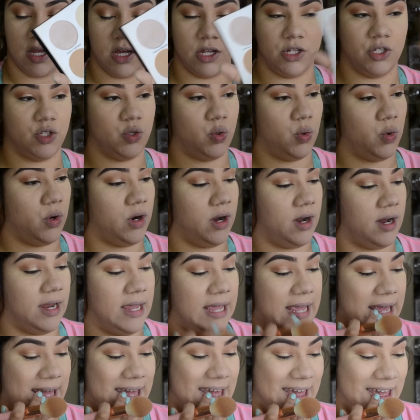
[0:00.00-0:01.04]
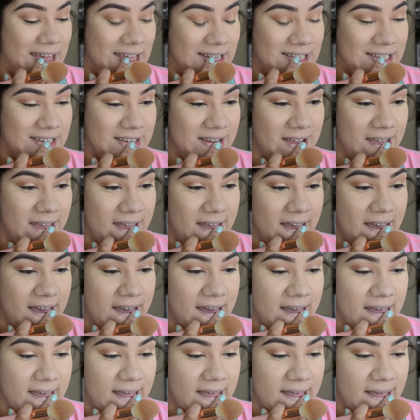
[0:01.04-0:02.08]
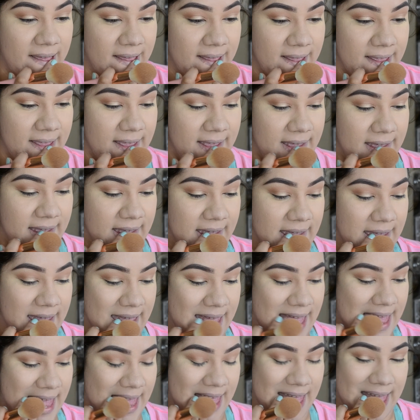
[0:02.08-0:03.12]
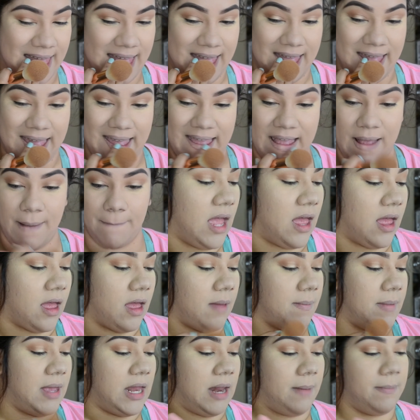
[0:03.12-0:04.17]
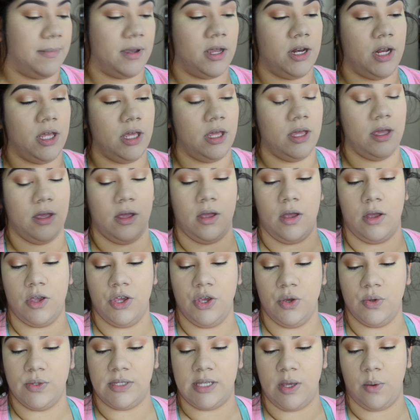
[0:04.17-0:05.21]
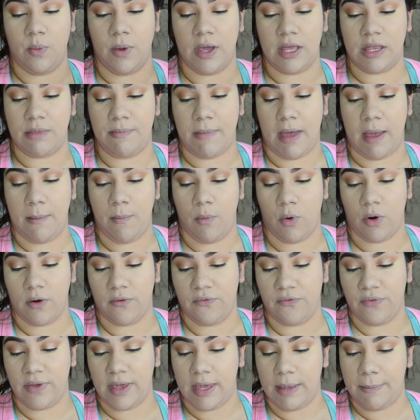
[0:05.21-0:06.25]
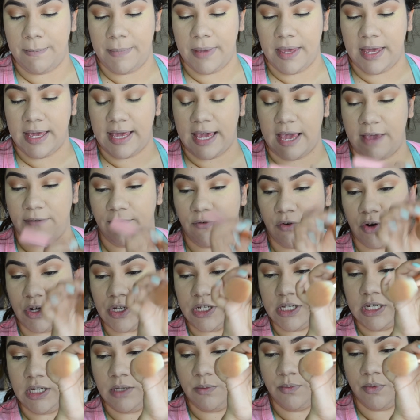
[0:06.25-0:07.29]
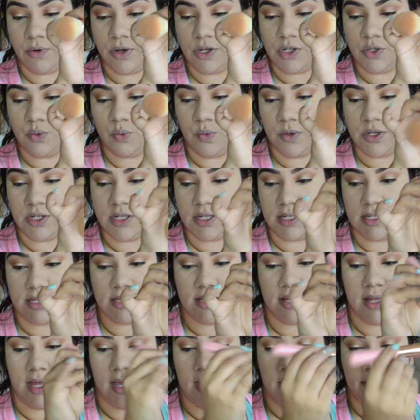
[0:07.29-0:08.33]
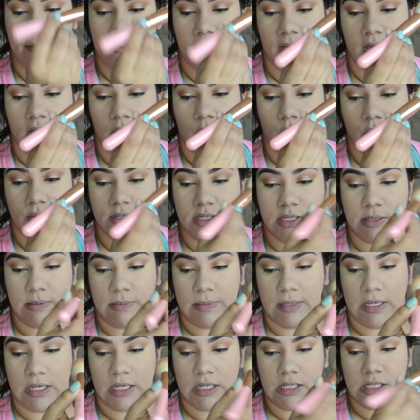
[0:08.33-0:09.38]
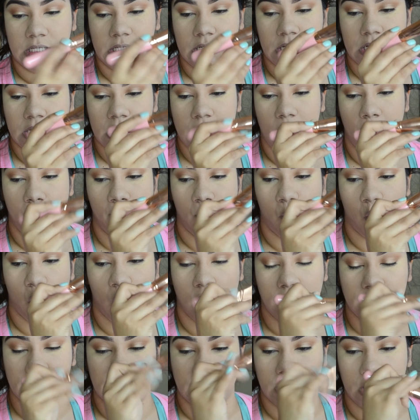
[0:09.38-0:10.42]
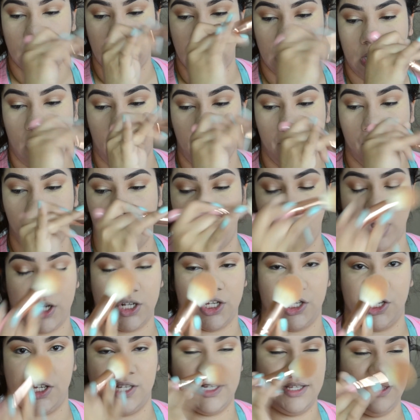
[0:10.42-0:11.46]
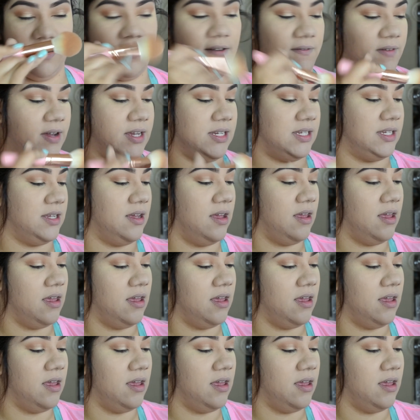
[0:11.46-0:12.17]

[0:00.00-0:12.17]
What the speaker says: Contour Kit. And I'm going to use it with my Morphe PK14 brush, which is like my ultimate bronzing brush. I just love it.